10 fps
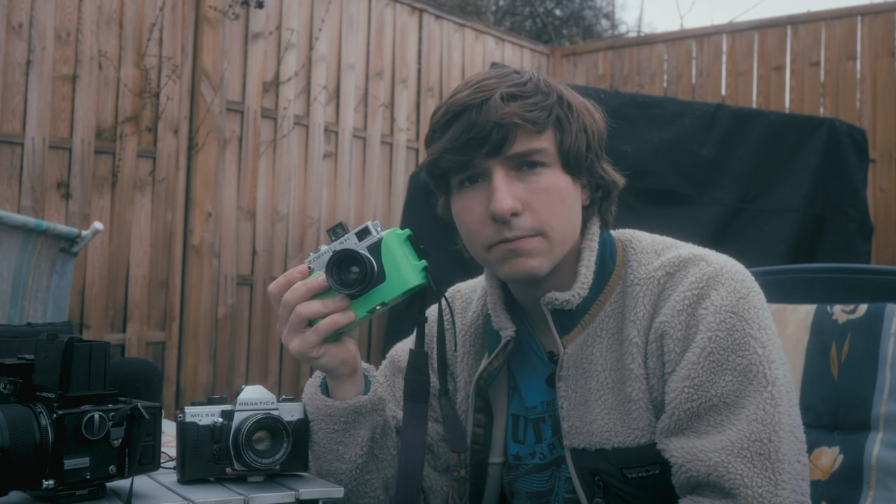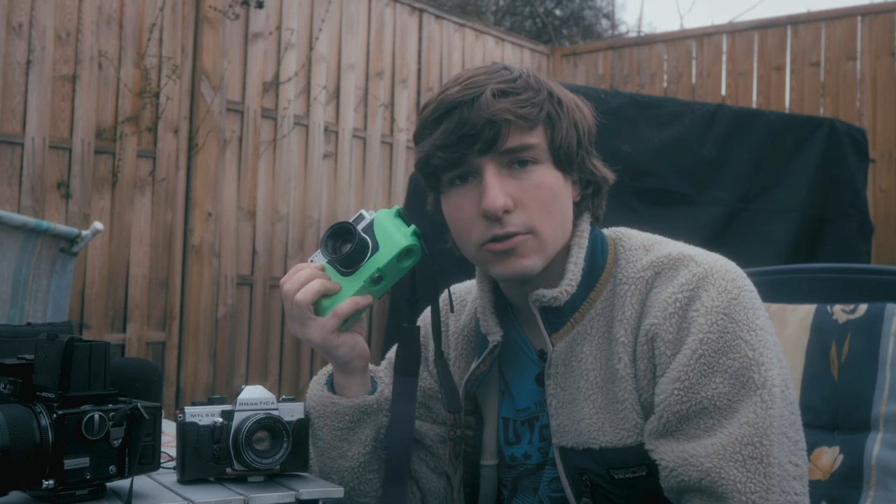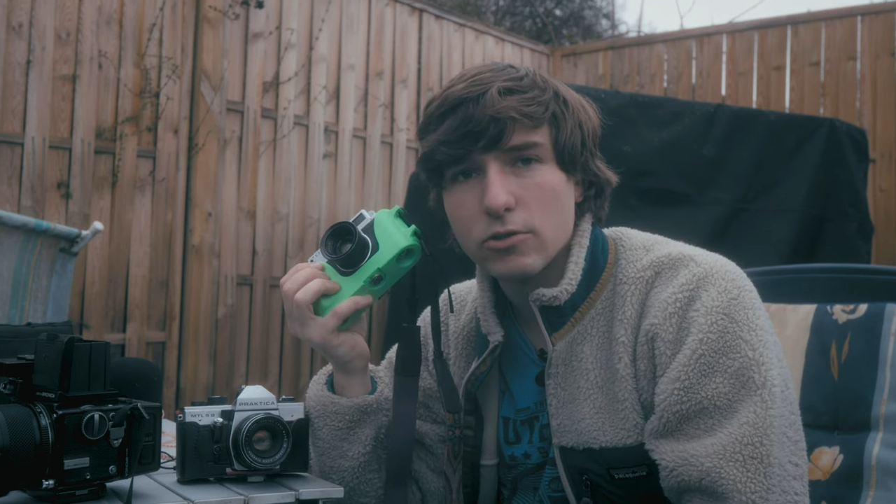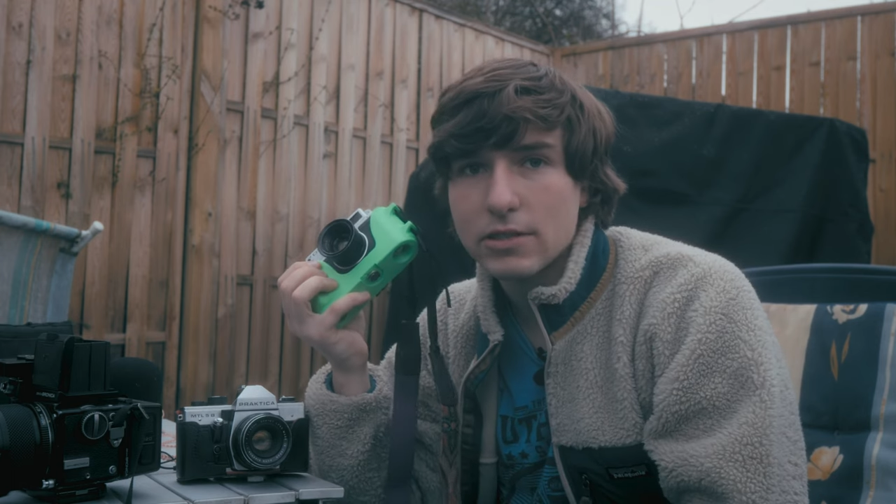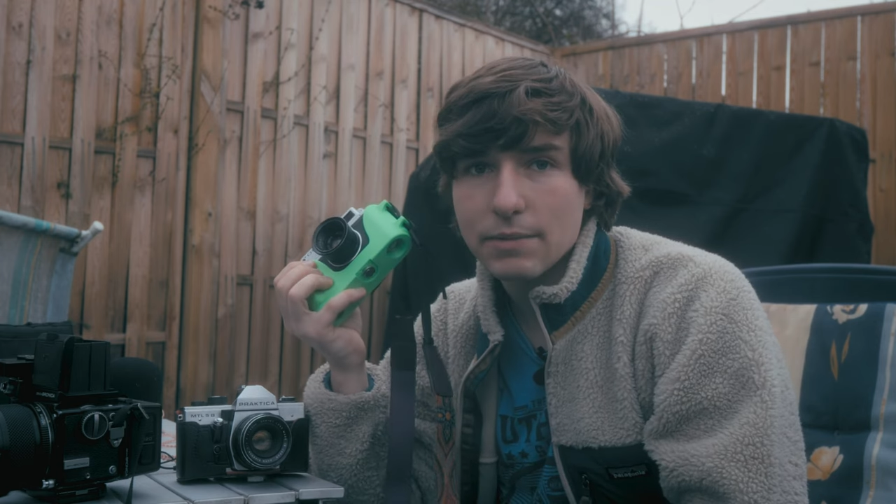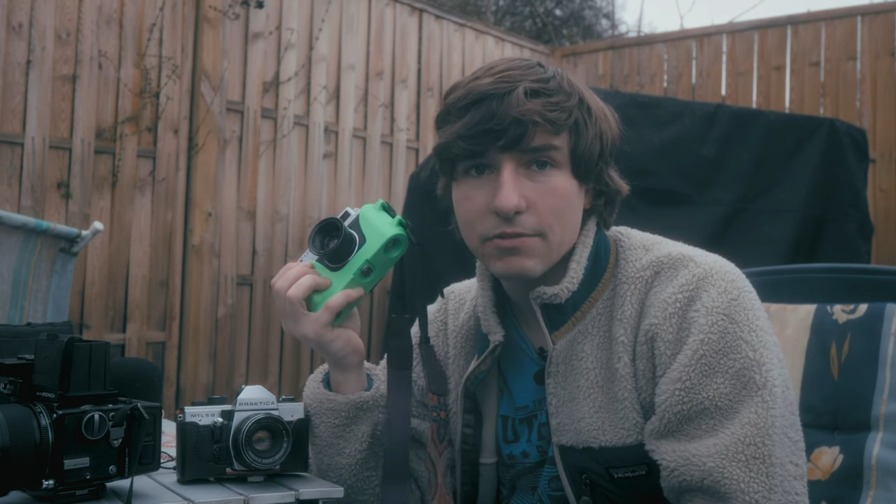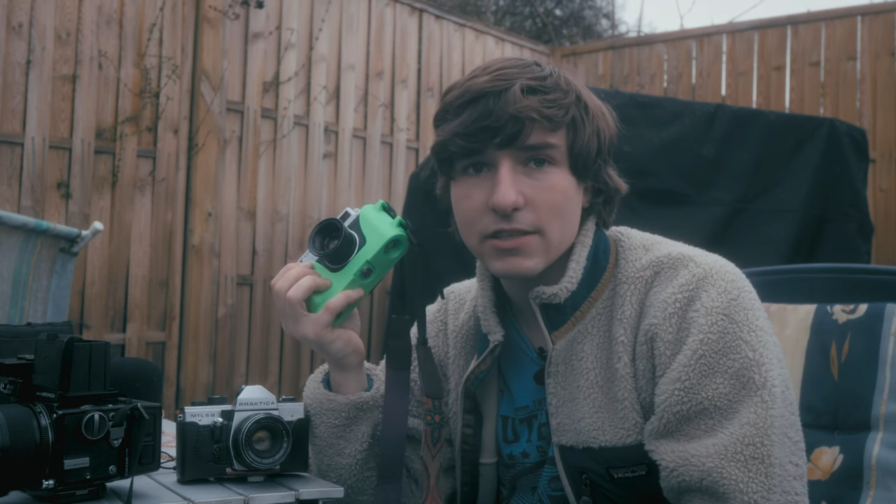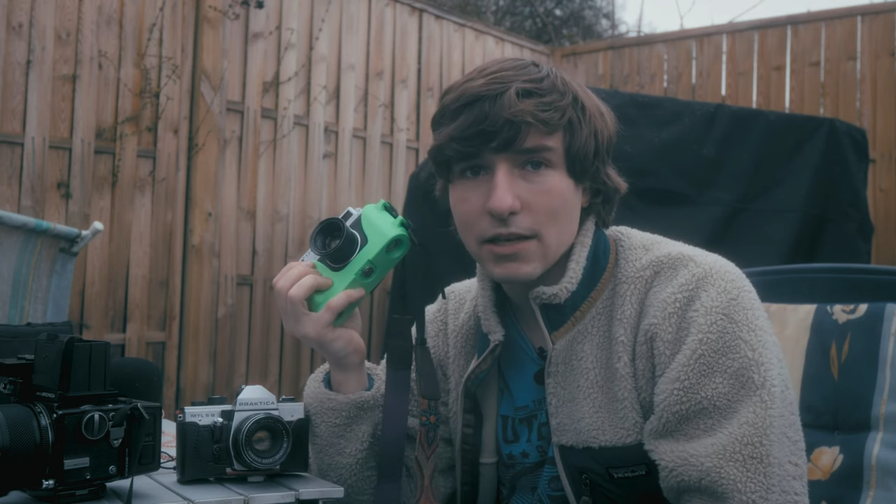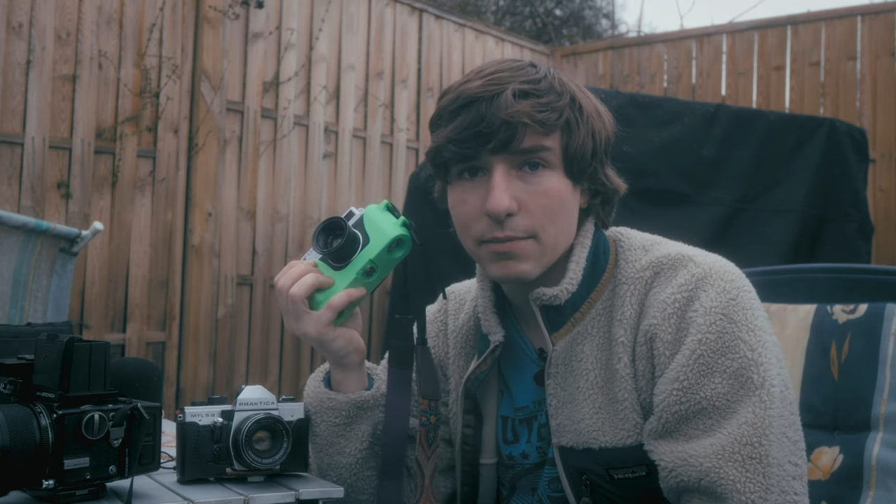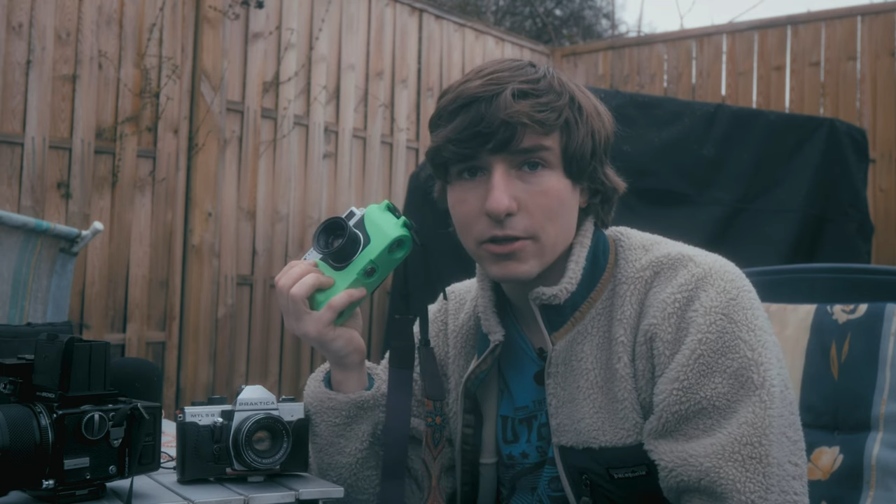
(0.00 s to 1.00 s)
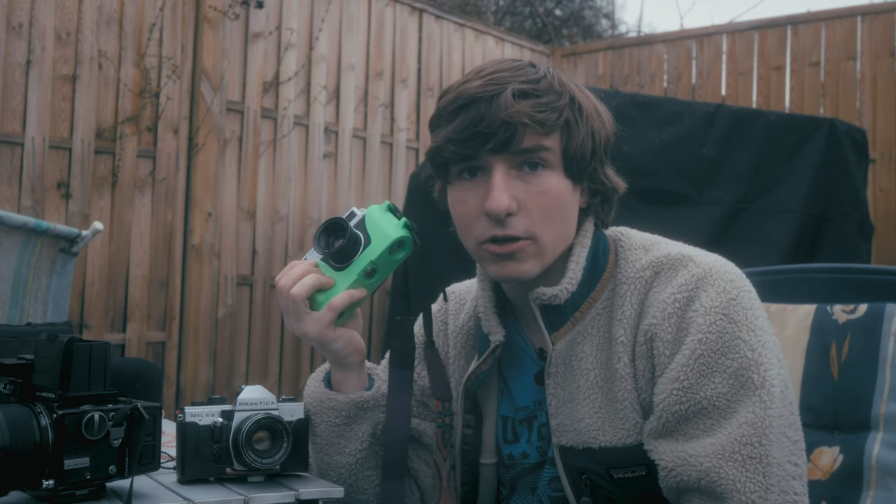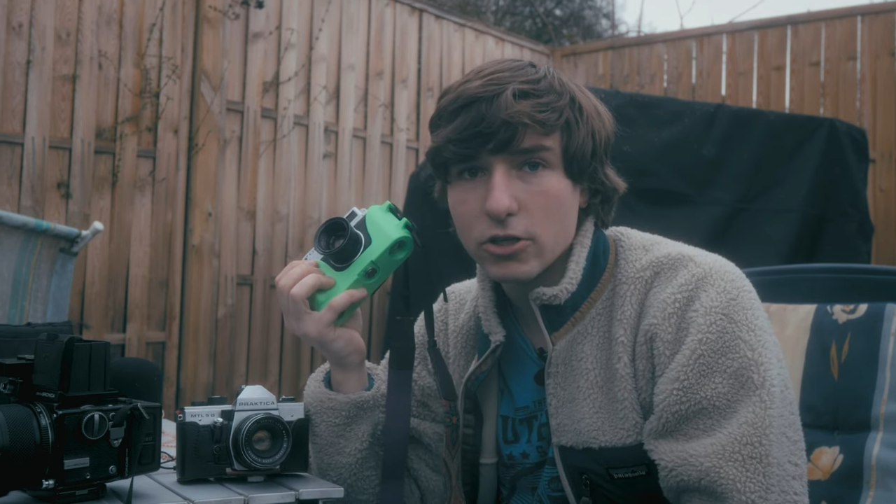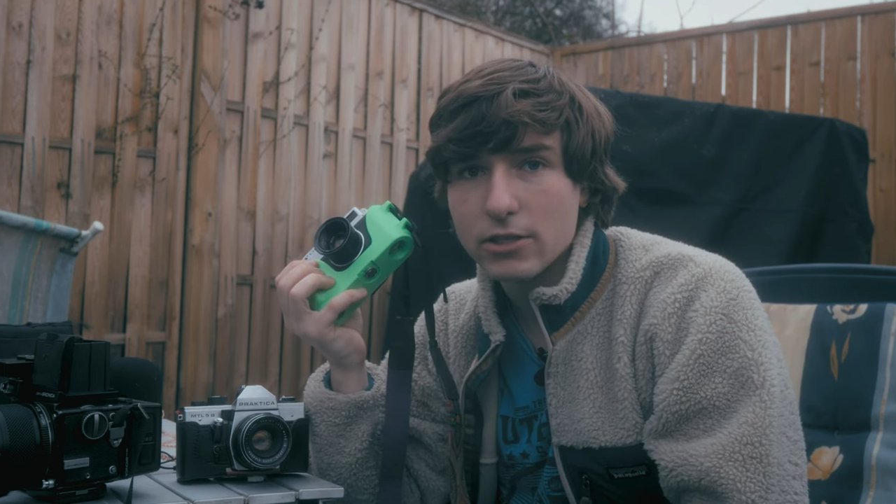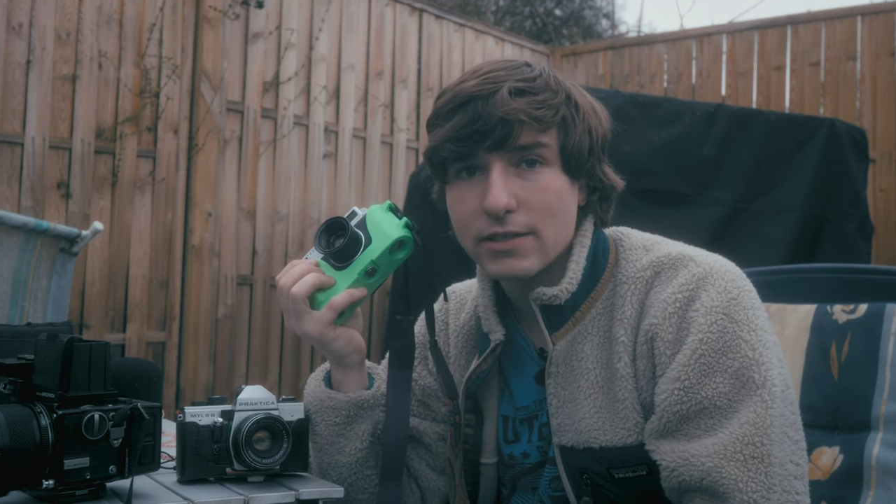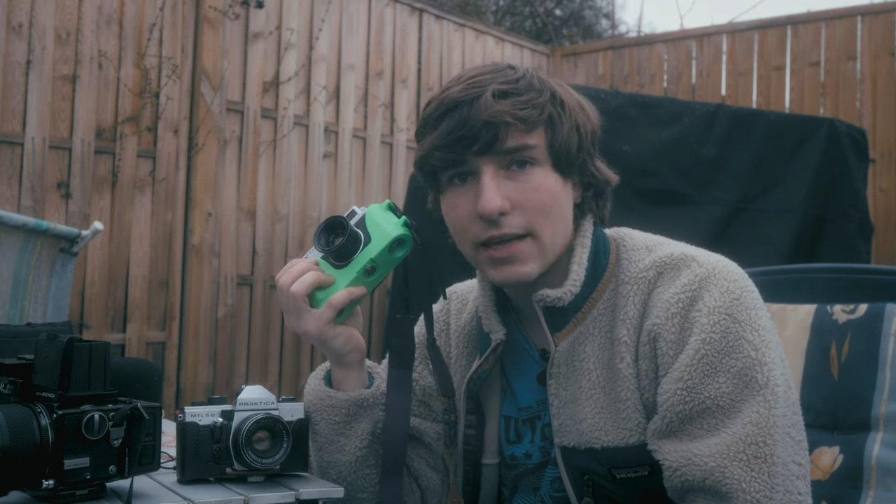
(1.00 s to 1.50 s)
To step things up a
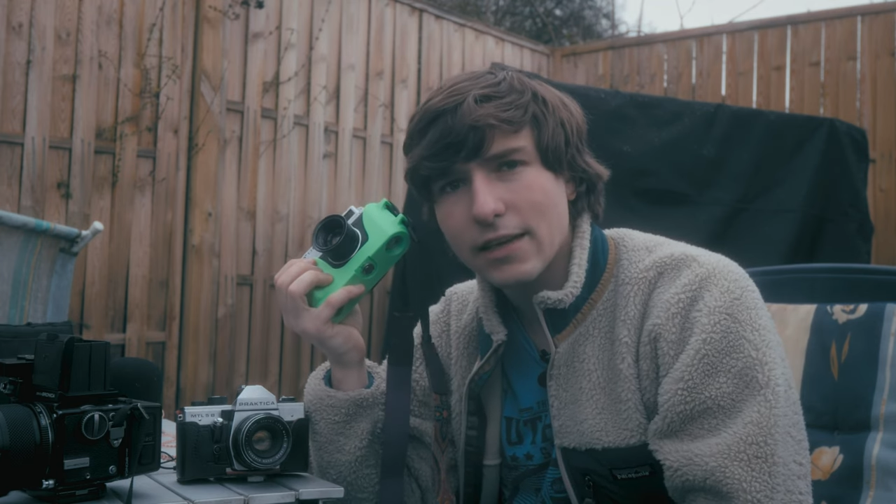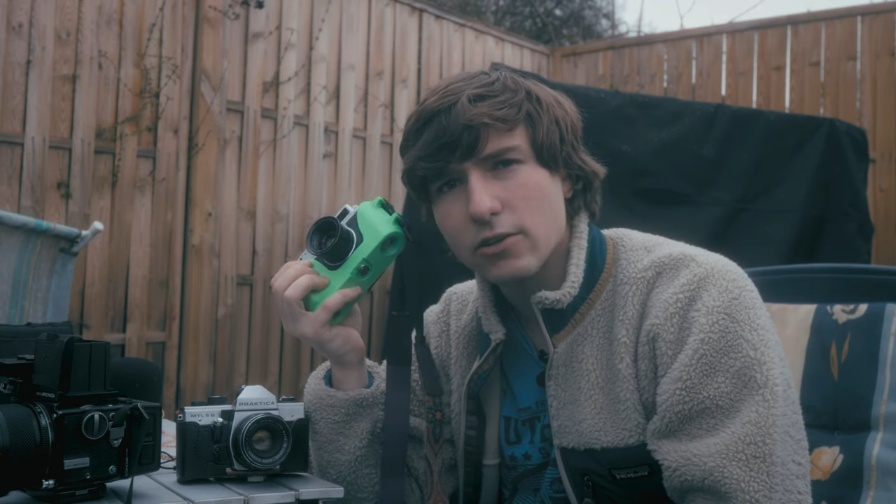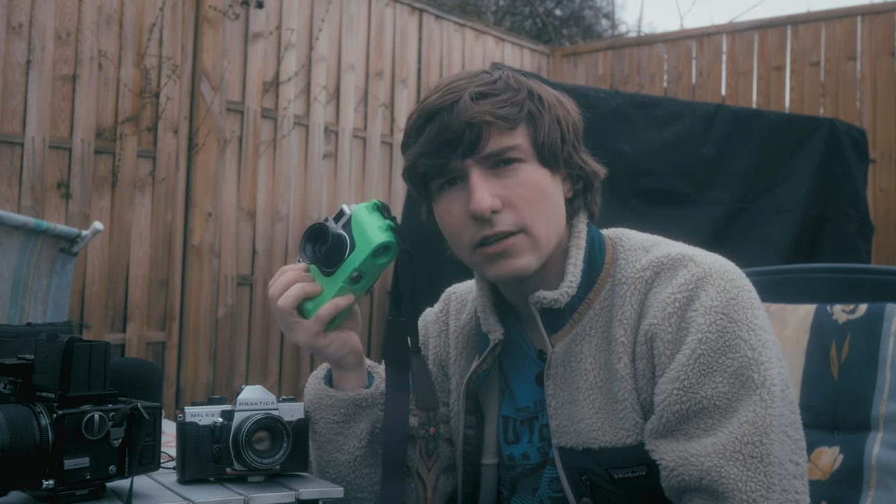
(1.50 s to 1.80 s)
notch, take your